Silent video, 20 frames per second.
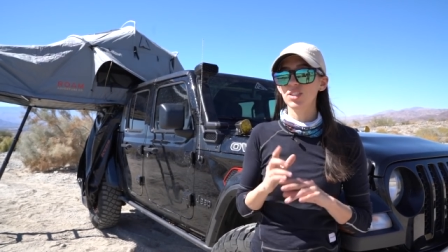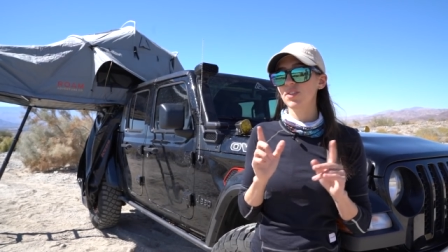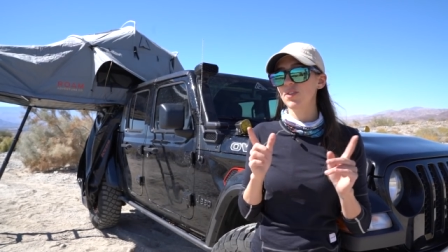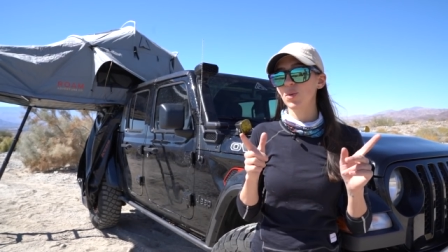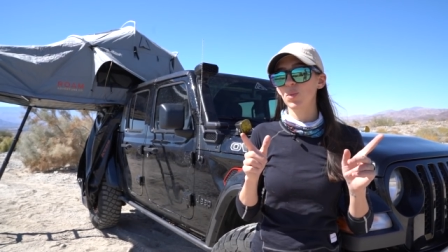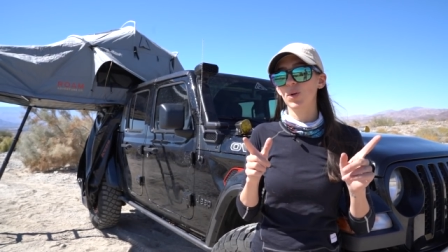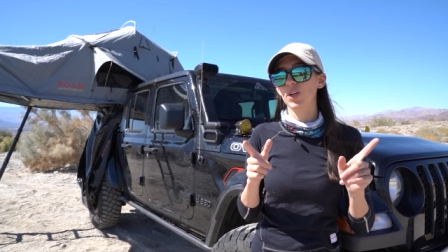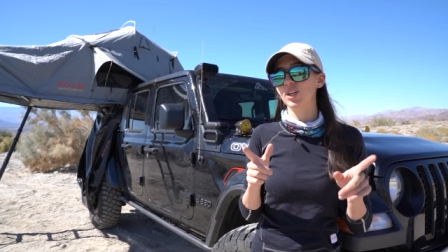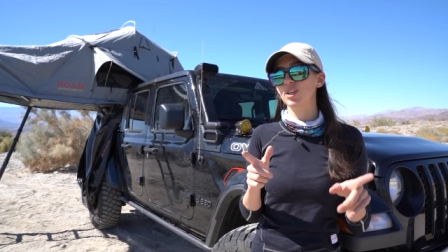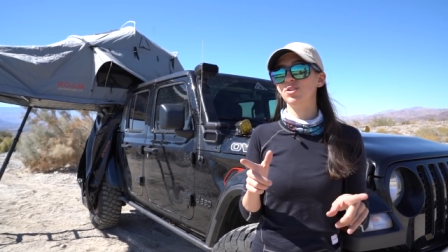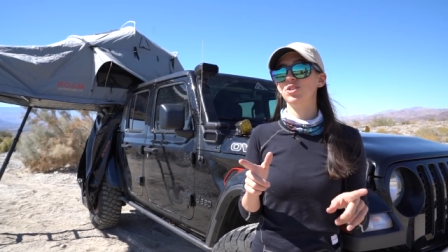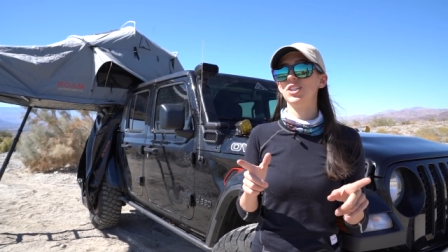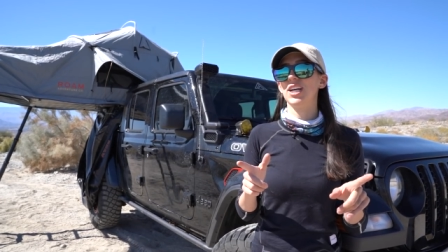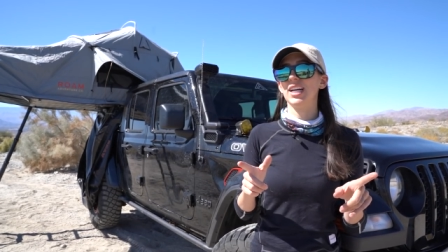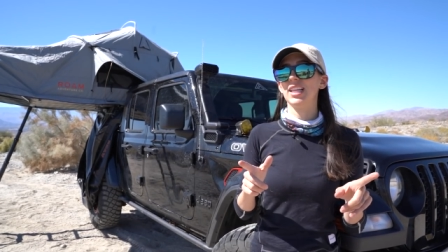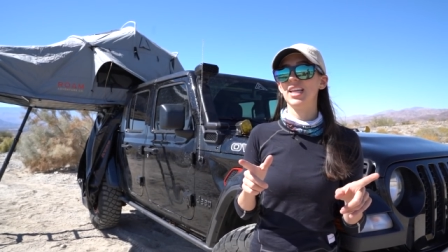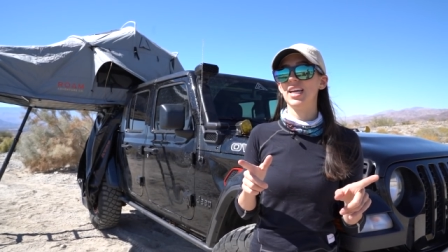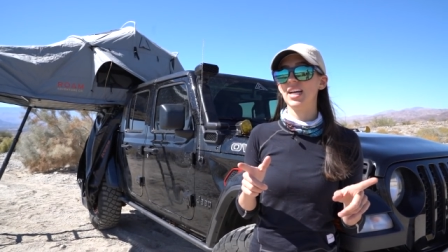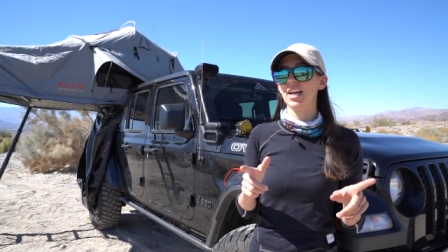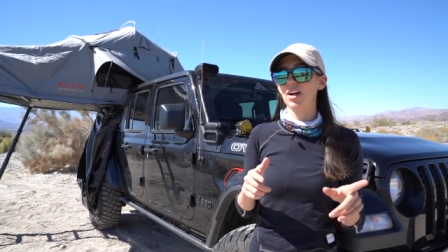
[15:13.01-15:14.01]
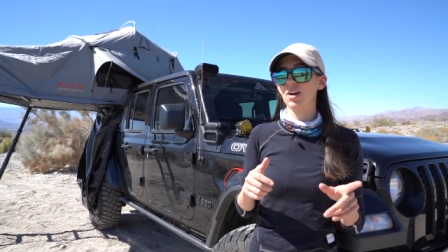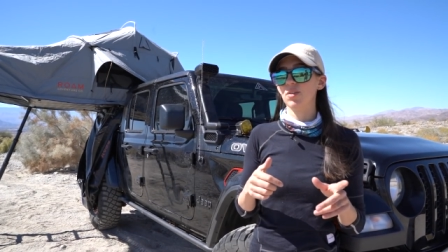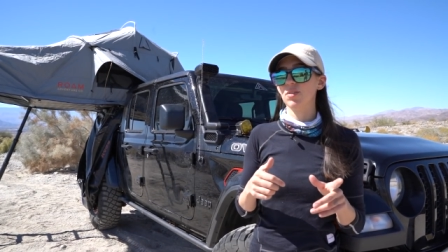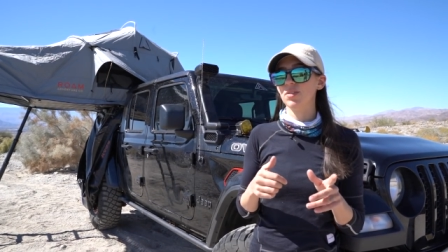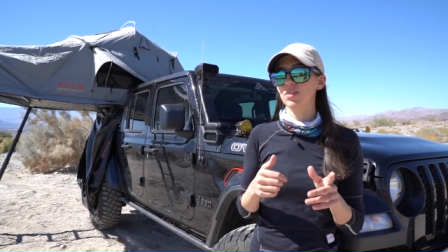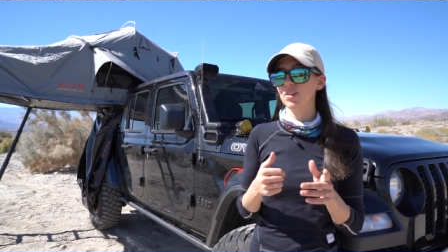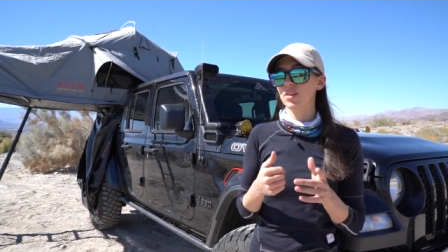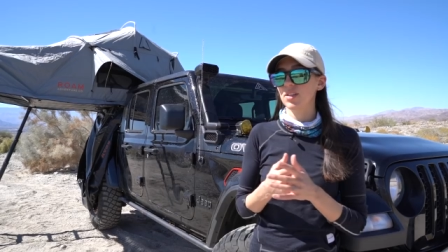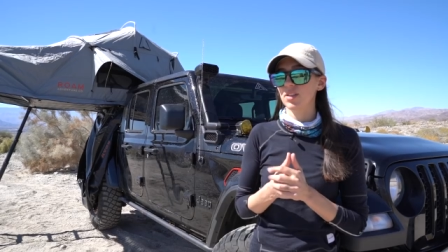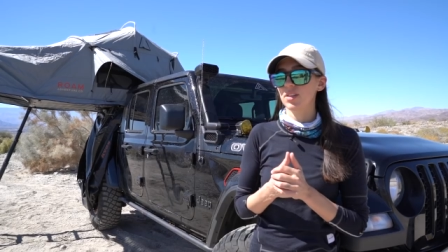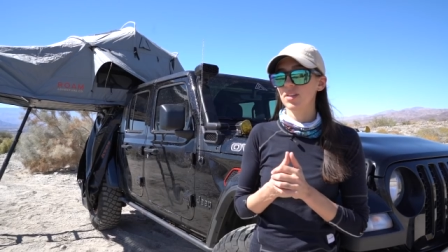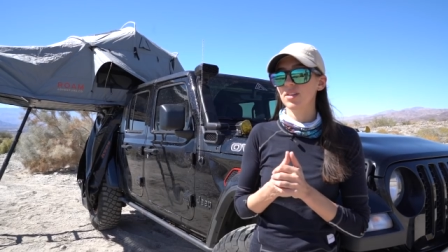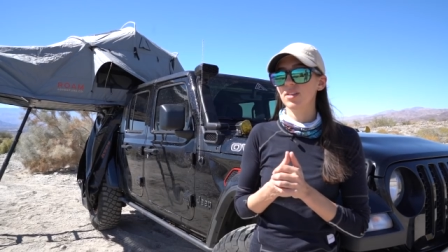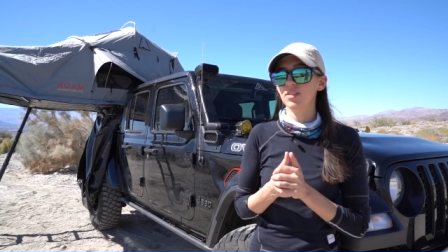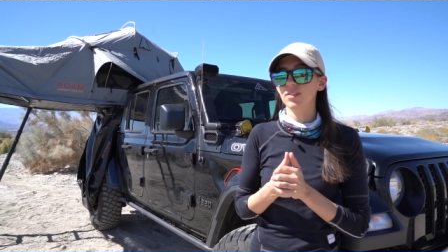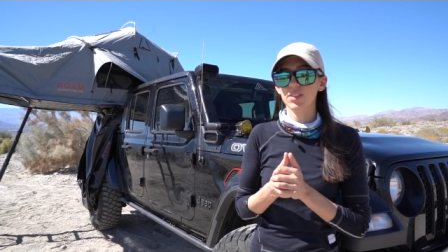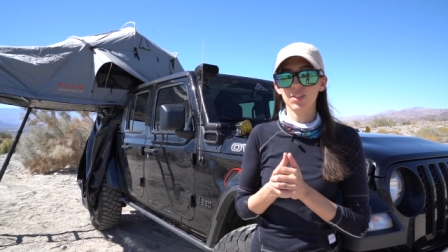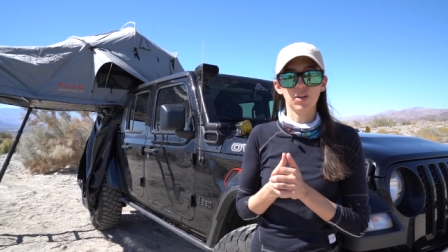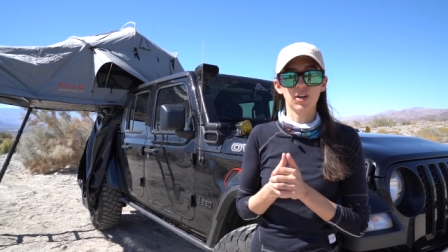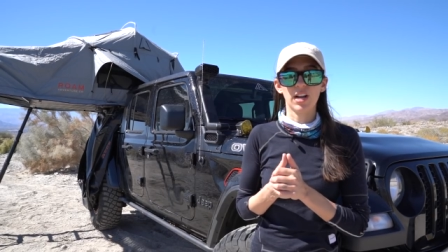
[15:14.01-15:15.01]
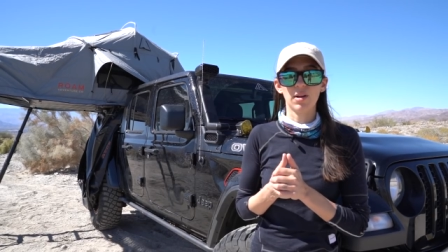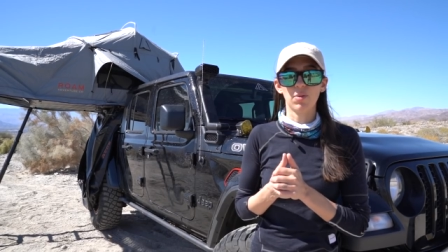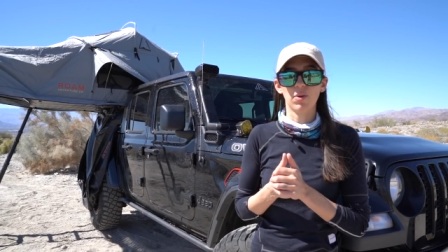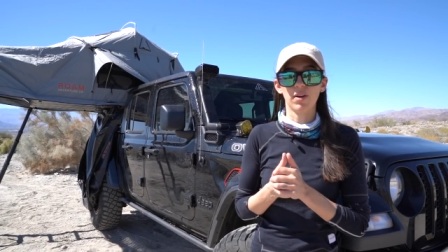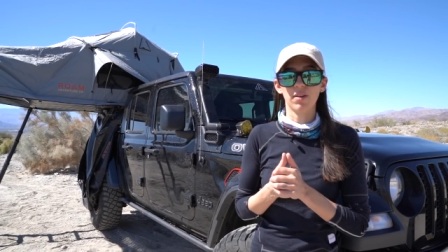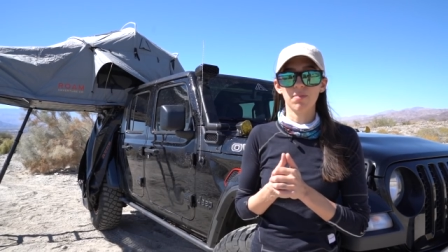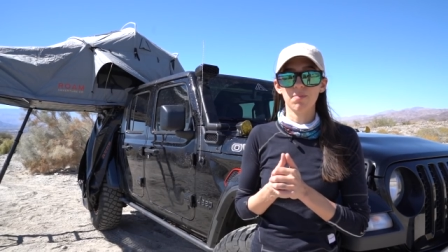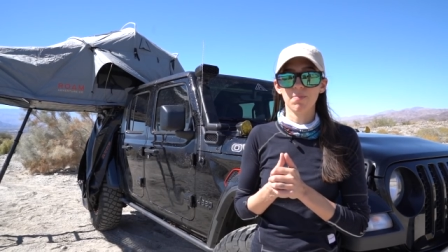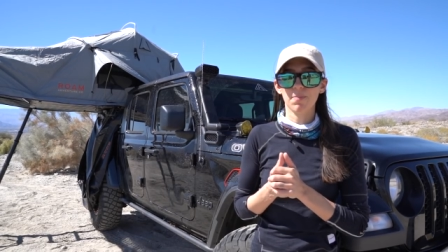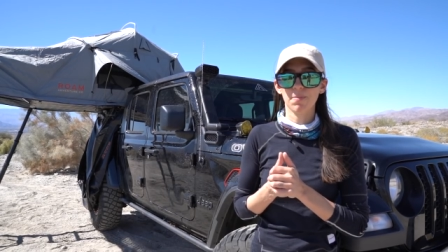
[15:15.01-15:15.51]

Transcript: so if you want to go check that out, it's a great one.